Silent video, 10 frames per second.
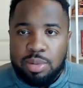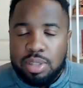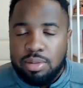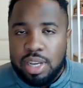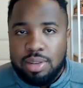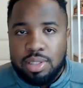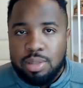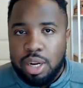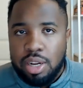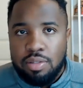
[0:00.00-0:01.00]
but sometimes it's
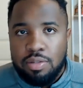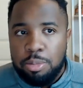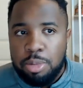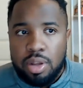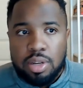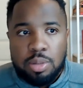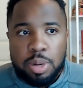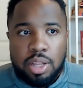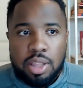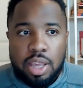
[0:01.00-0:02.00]
bigger than football and it's
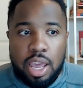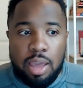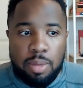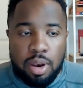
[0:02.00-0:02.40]
bigger than the game.